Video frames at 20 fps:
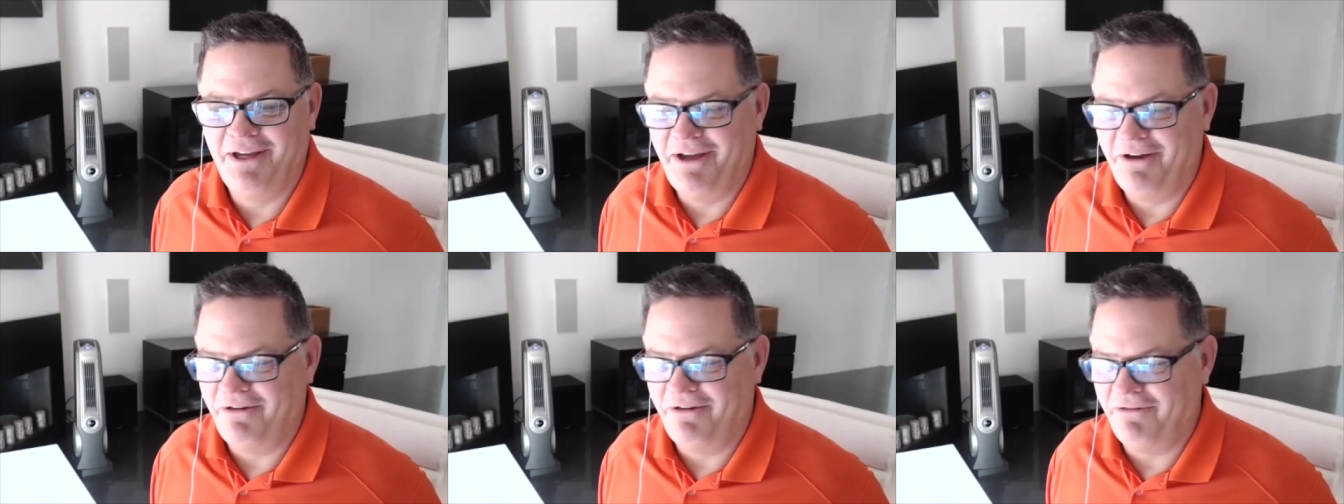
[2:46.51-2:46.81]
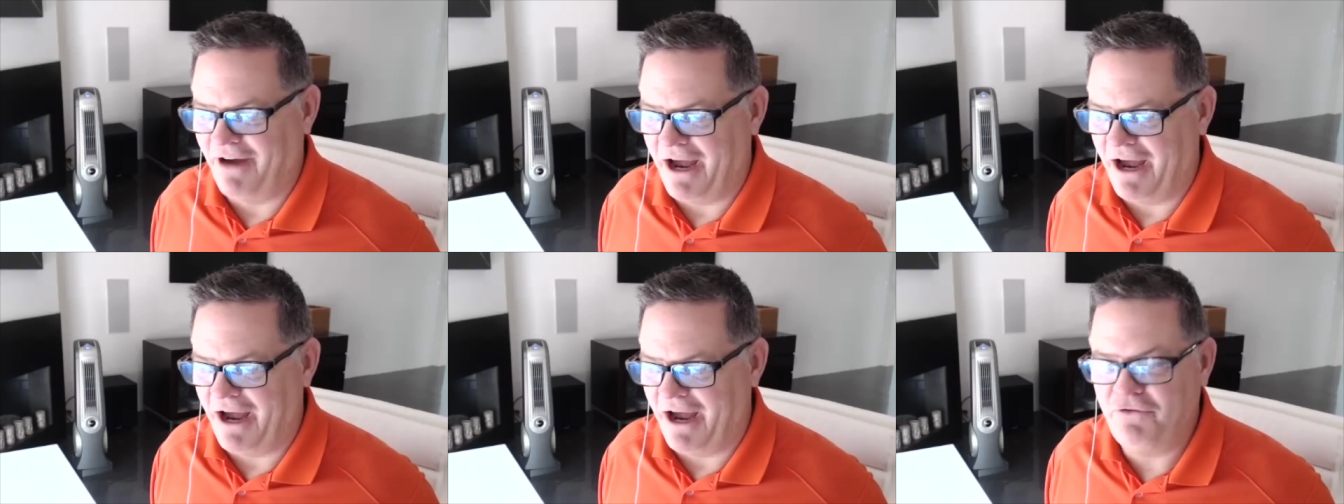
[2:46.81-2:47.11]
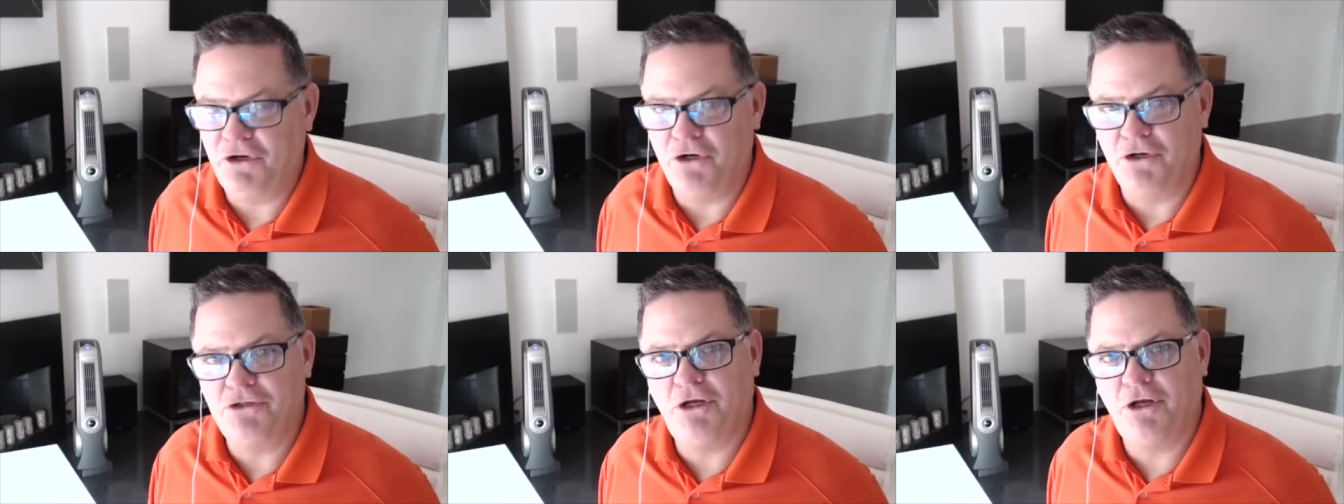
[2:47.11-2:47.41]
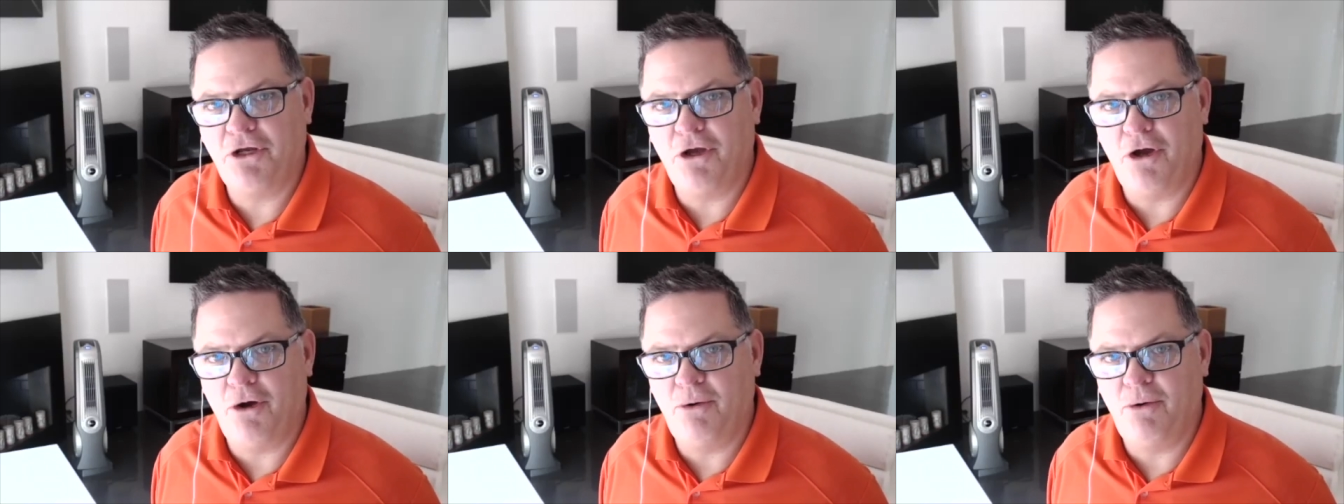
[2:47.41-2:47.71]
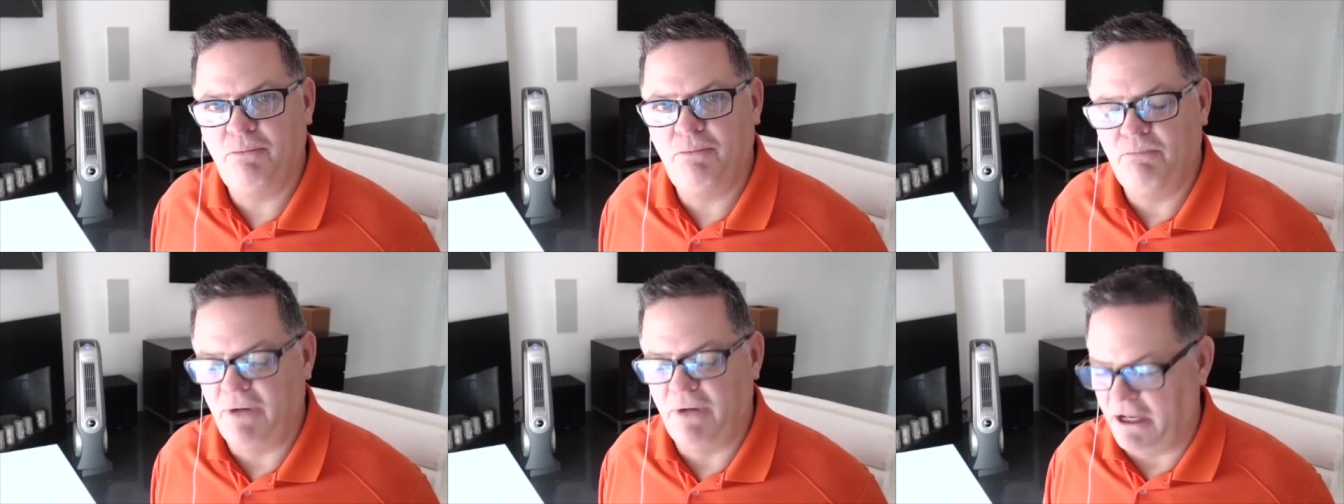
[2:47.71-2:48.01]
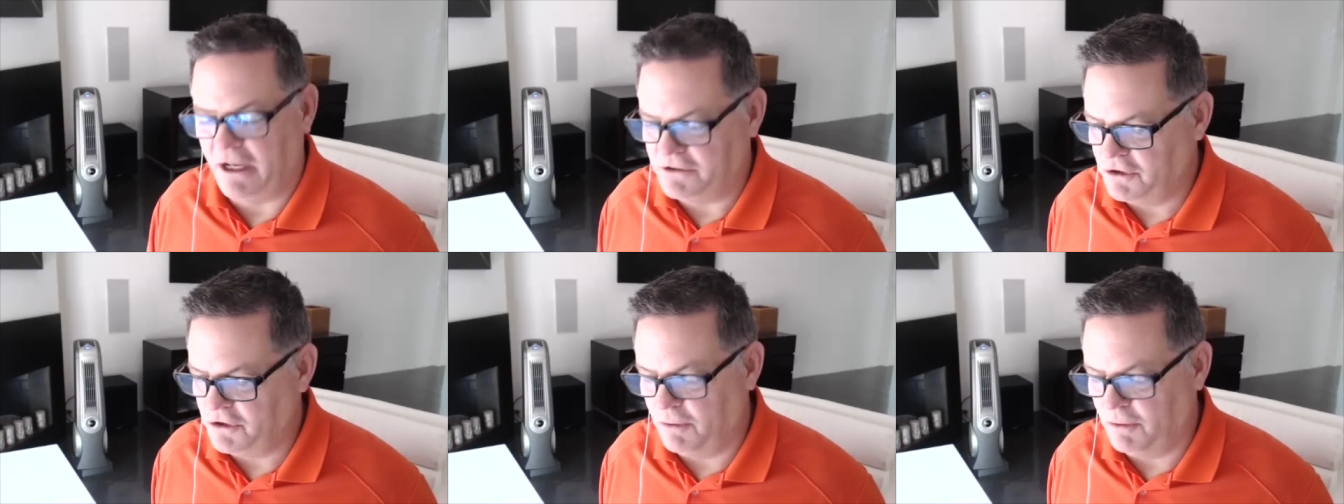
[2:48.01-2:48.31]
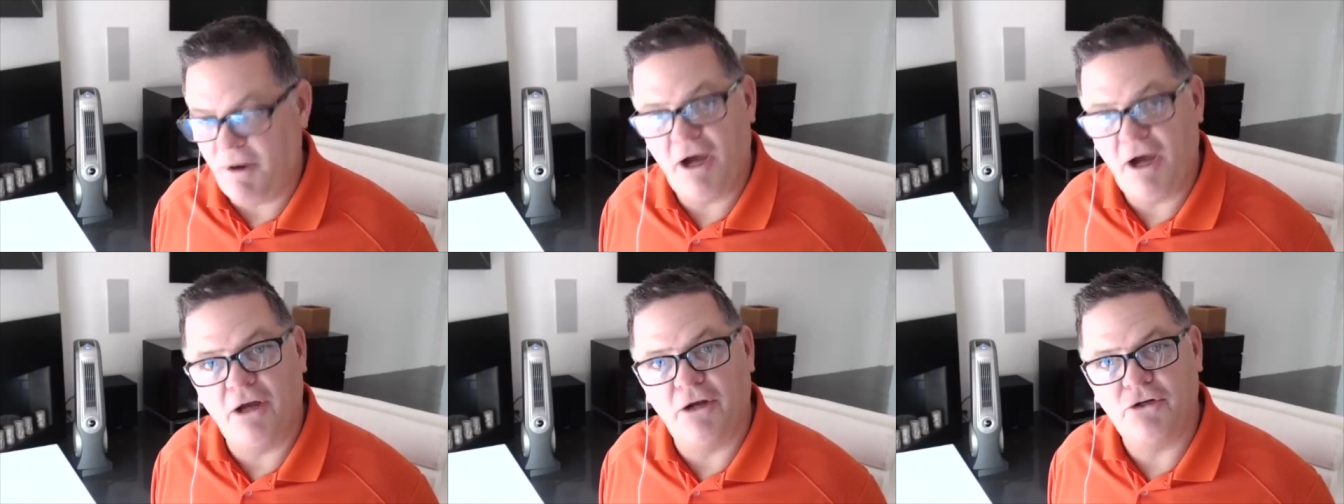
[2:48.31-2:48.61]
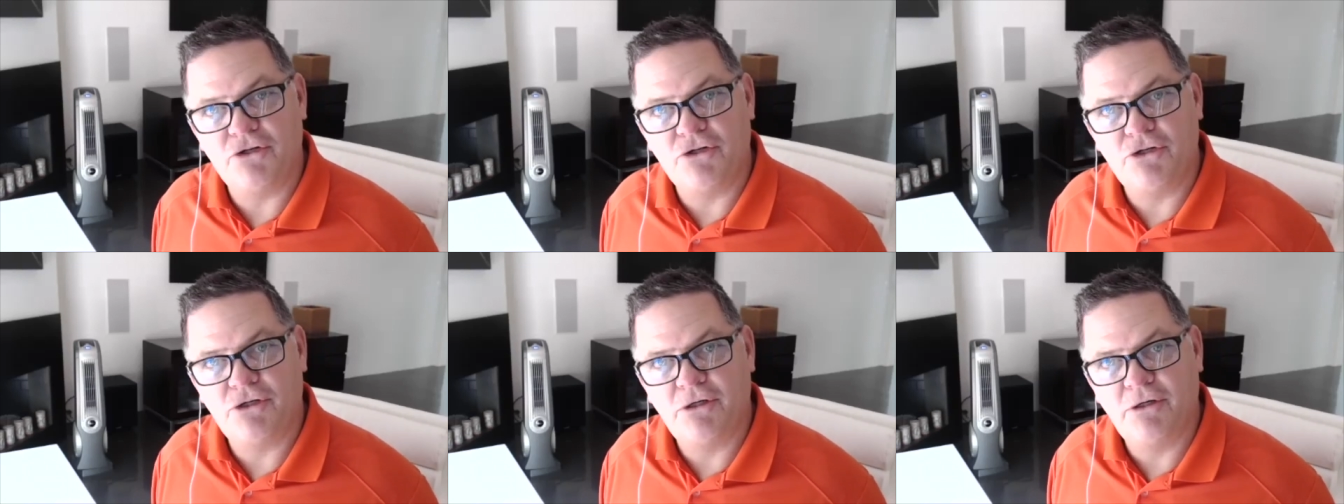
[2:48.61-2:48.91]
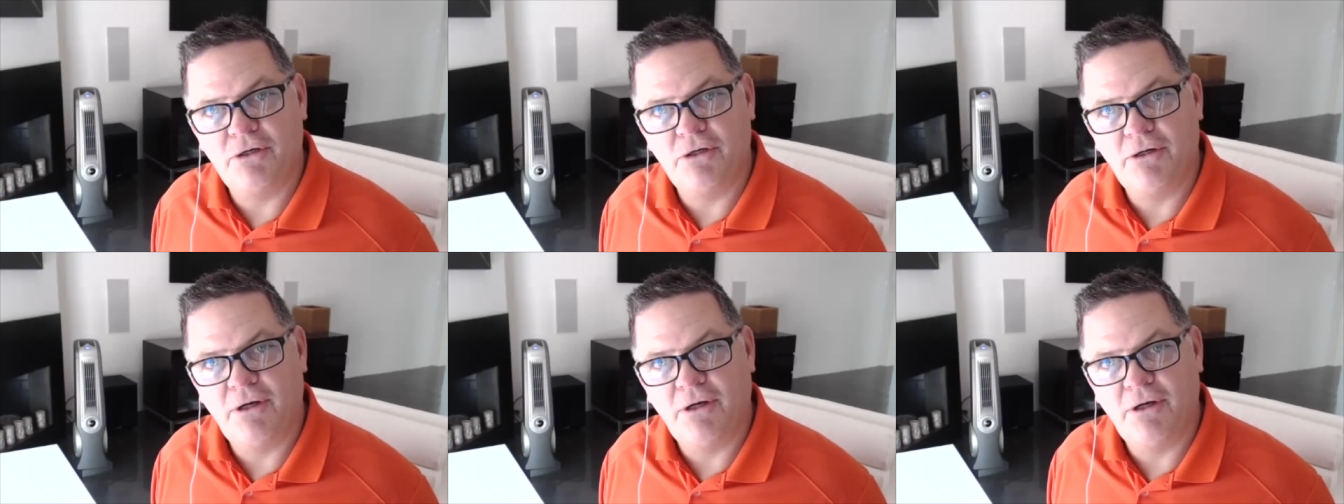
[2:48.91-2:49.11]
Five years ago, not so much.